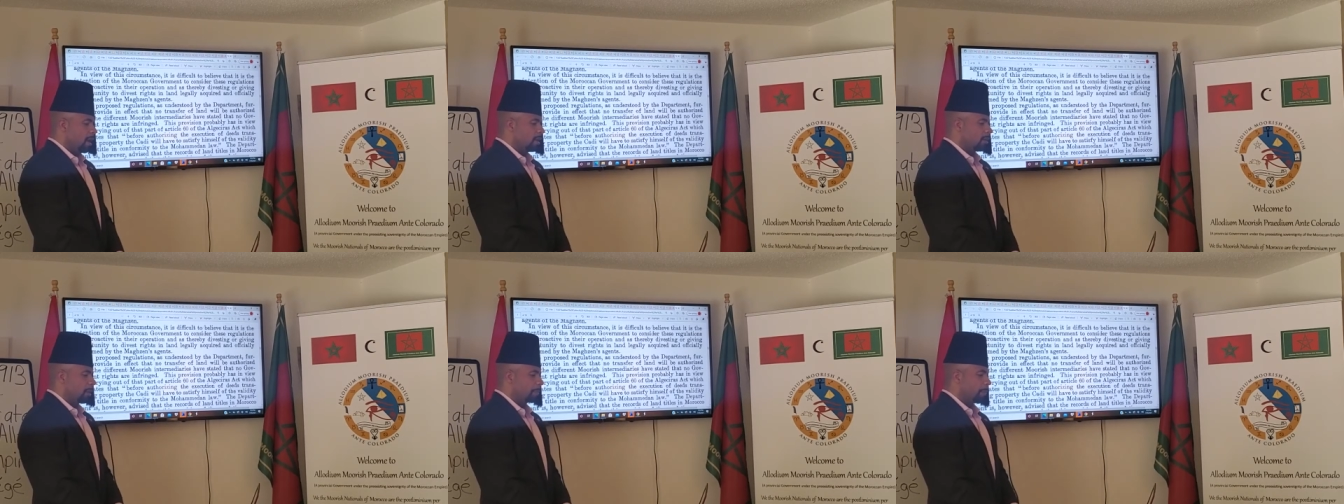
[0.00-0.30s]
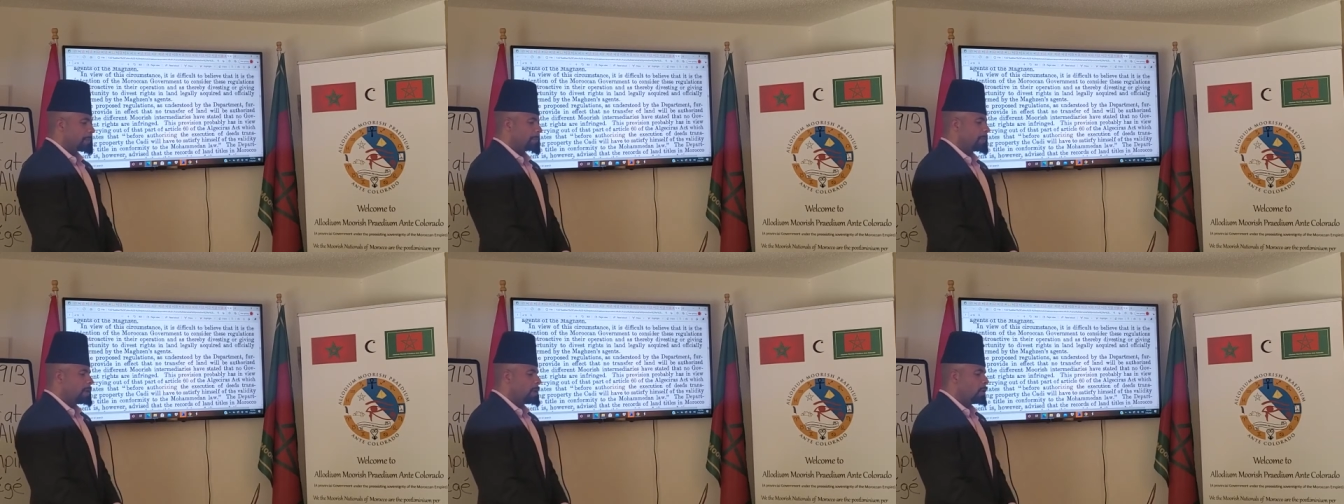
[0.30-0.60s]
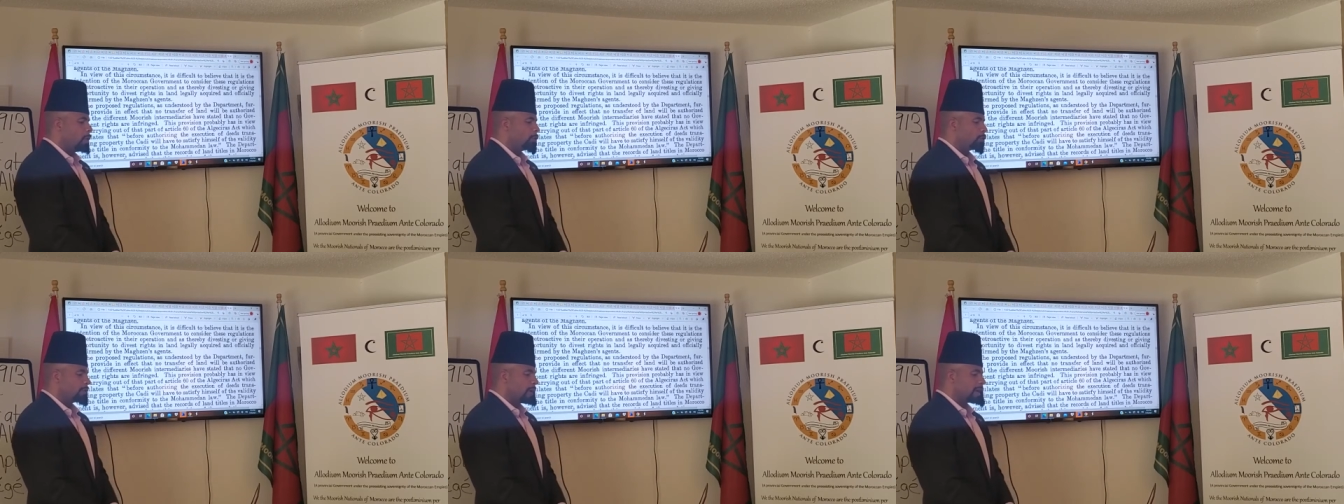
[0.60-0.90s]
The
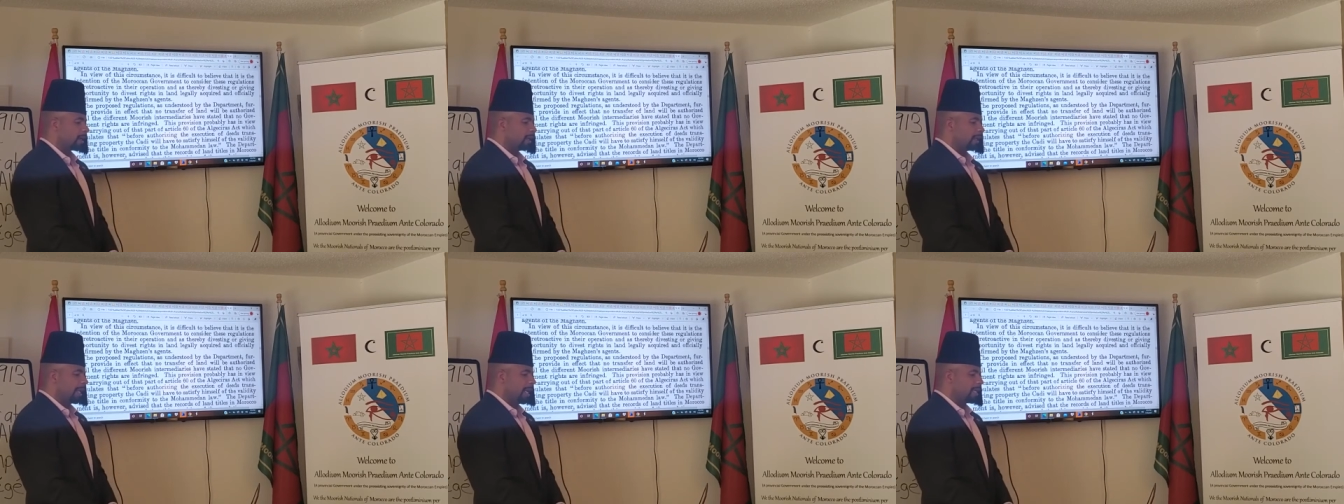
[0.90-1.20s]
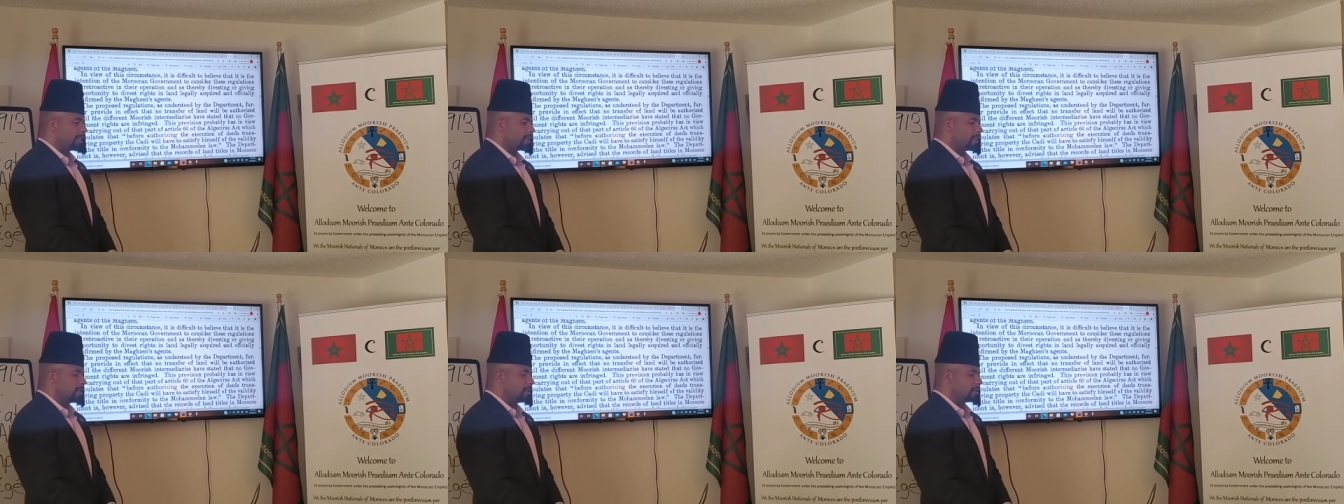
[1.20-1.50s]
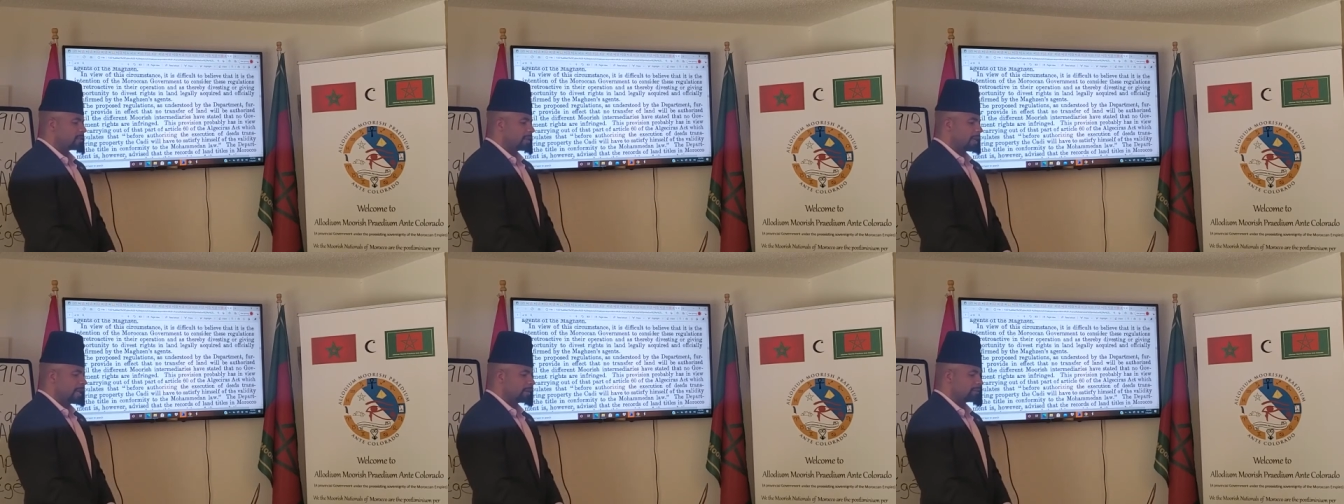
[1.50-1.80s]
proposed
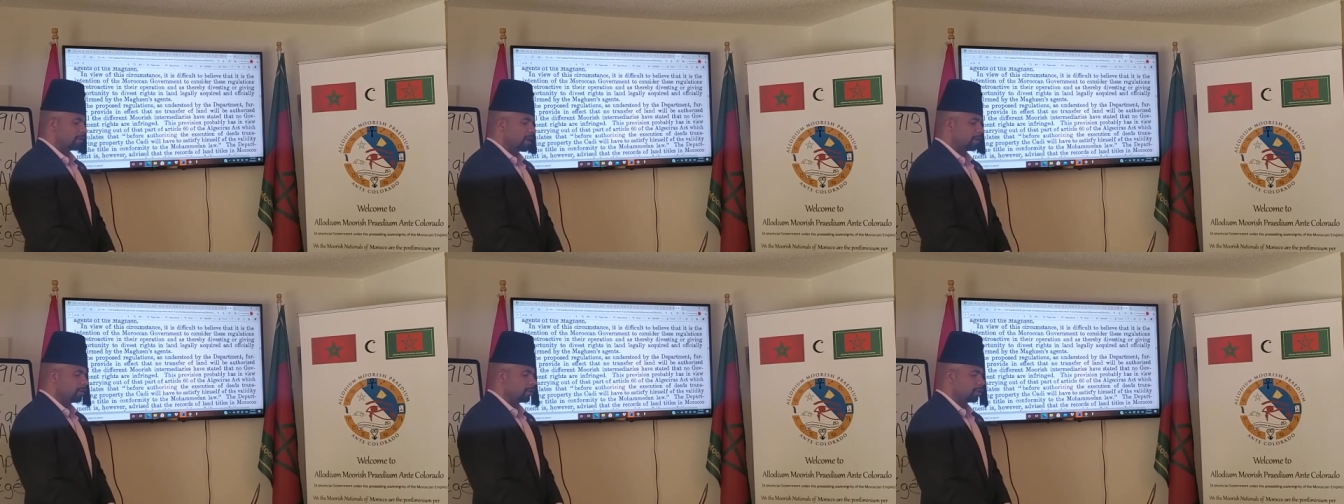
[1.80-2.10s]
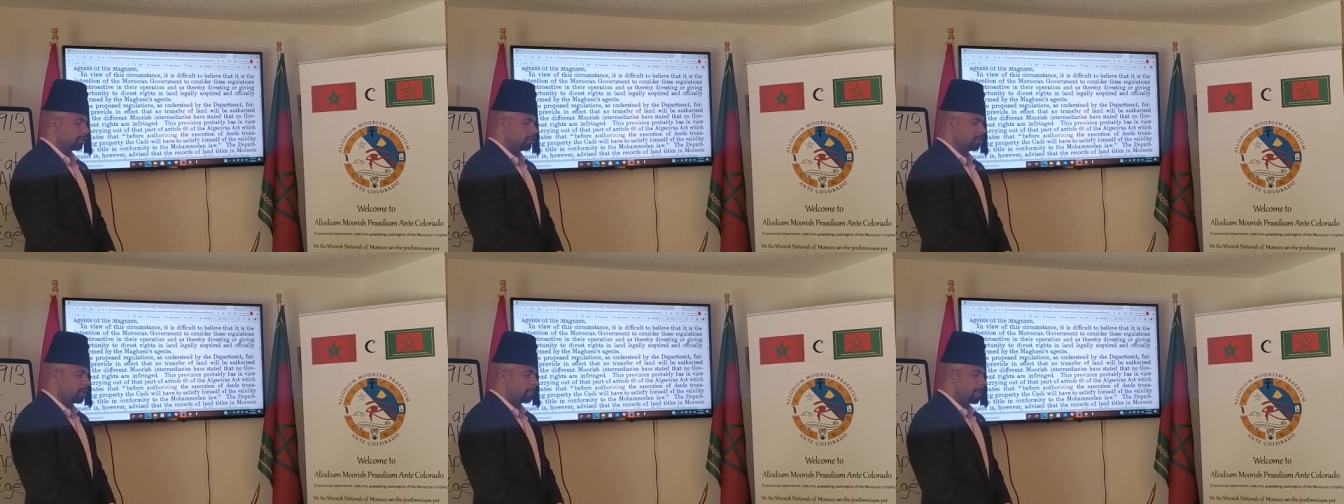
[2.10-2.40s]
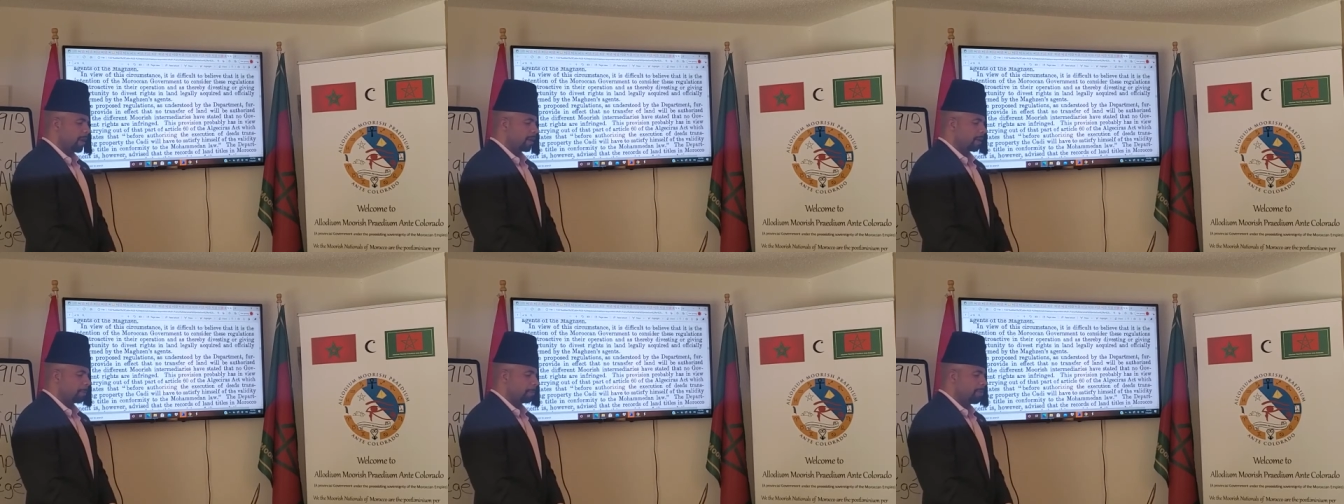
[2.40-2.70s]
regulations, as understood
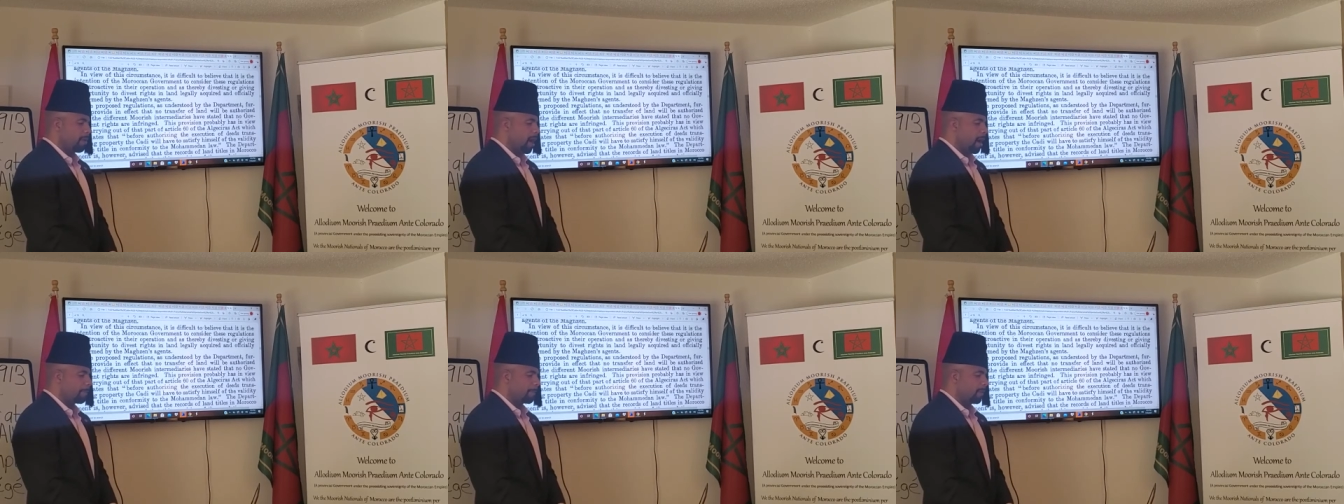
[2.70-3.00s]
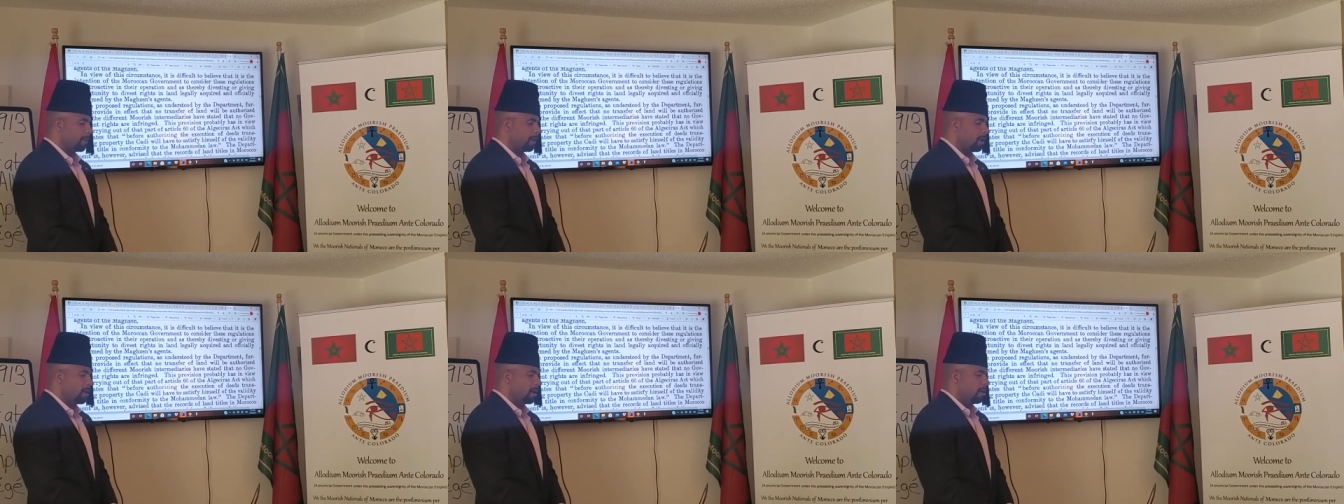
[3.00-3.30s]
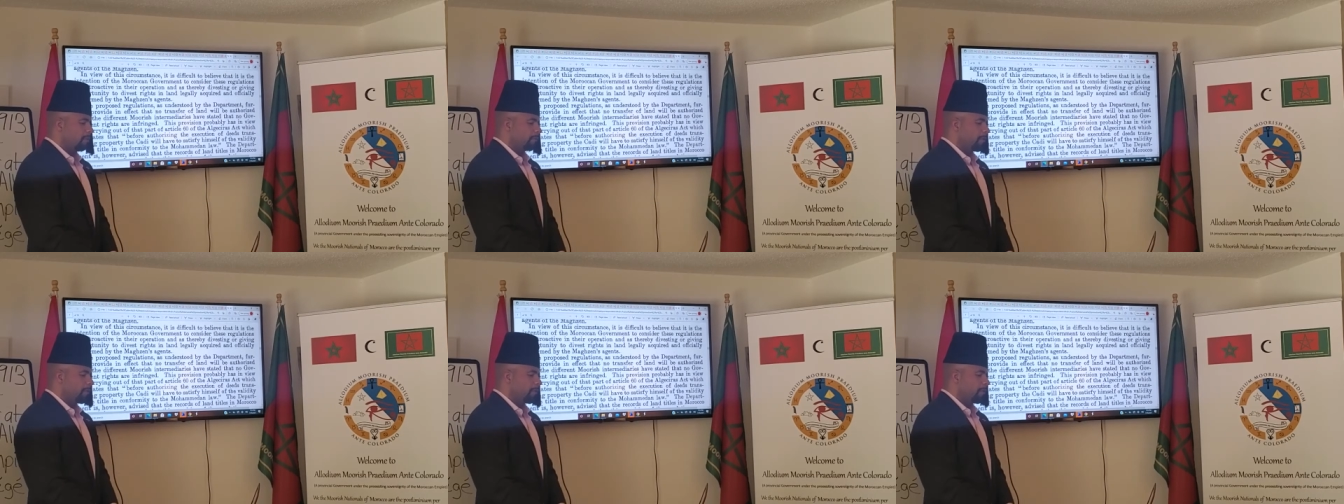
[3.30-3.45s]
by the department,